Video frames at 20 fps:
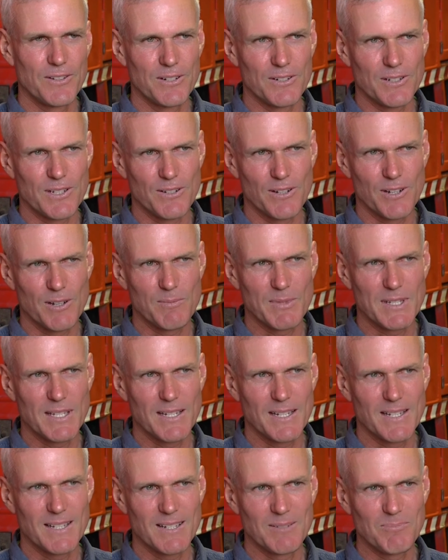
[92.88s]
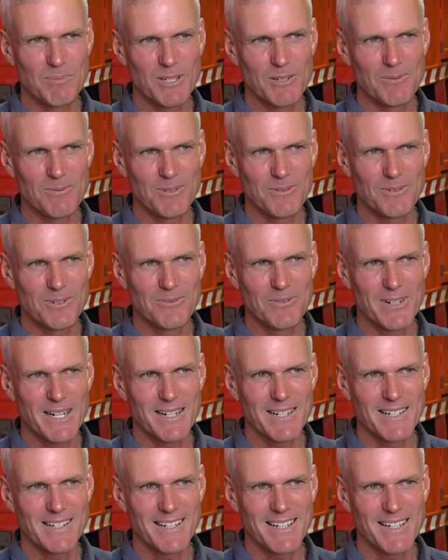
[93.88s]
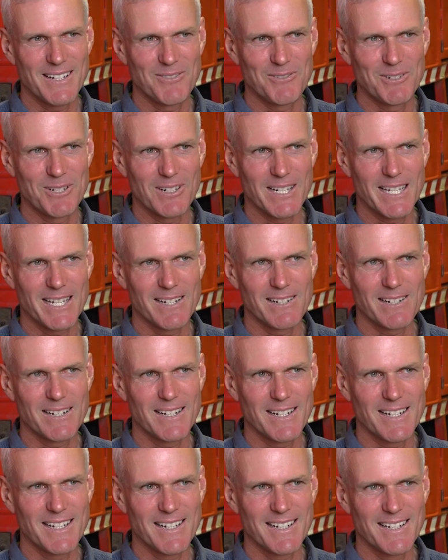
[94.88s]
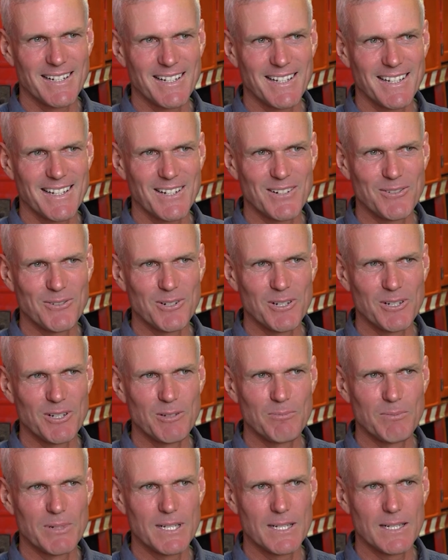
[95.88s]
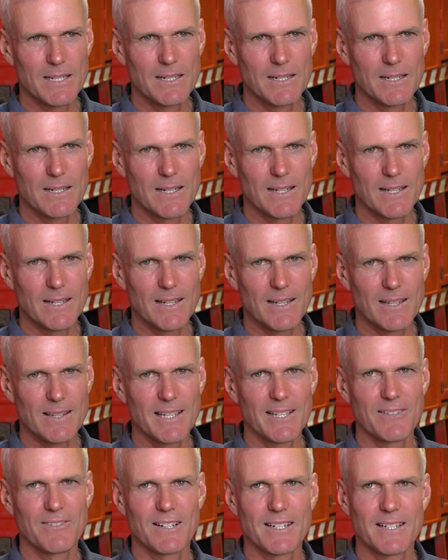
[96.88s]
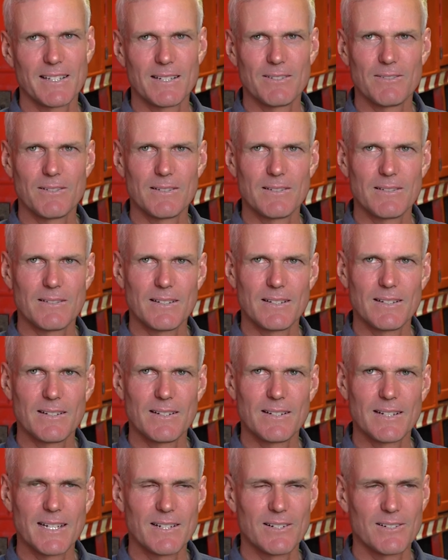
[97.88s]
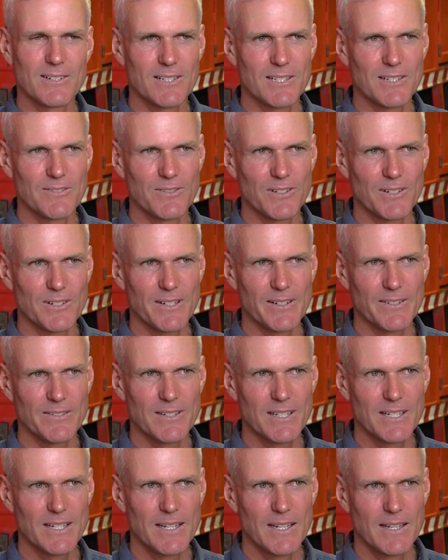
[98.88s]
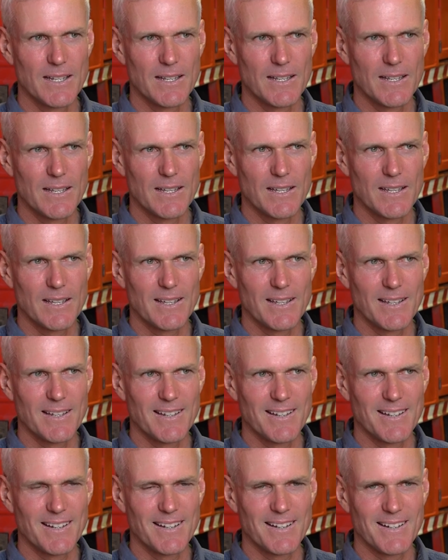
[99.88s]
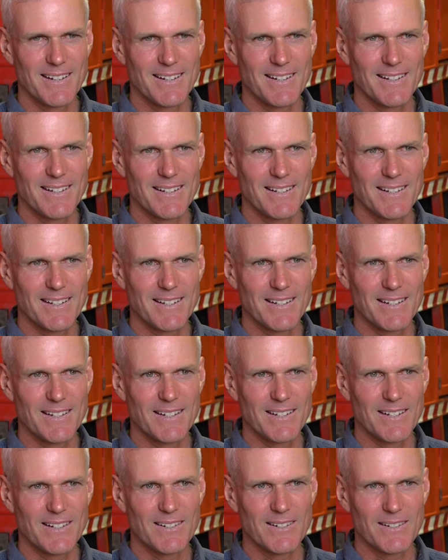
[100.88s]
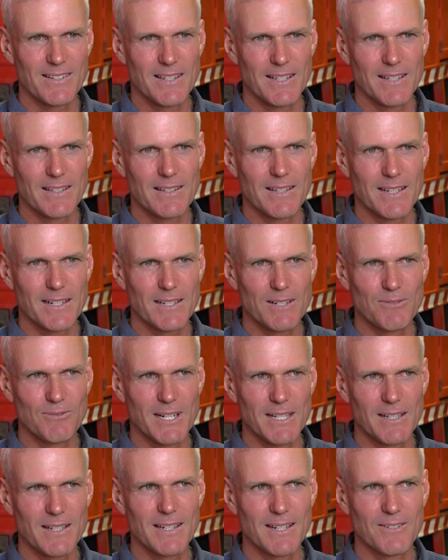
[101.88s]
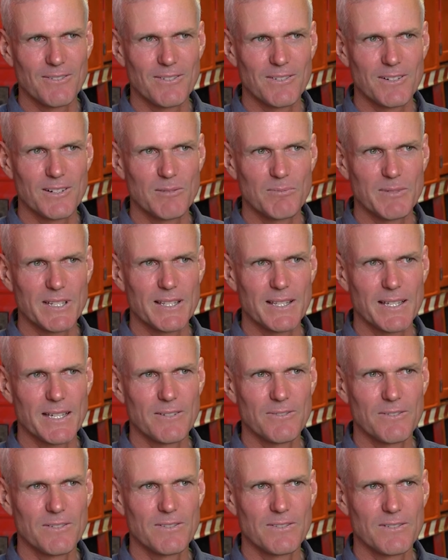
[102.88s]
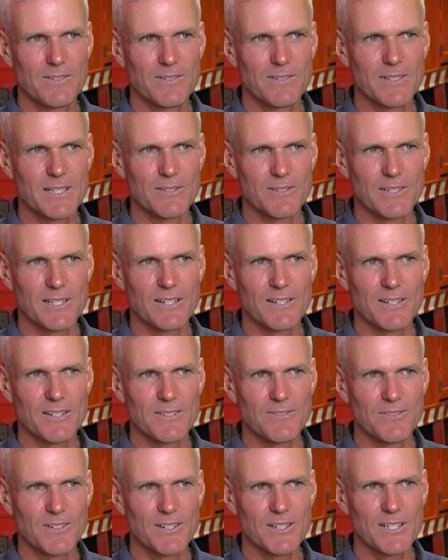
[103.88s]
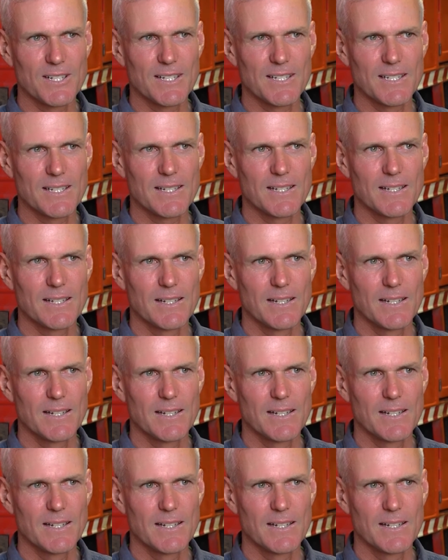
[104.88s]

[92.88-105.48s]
times there that people would wonder how well calculated they were, but thankfully there were no loss of lives. And I think that's one thing we've got to be thankful for. There was a lot of losses,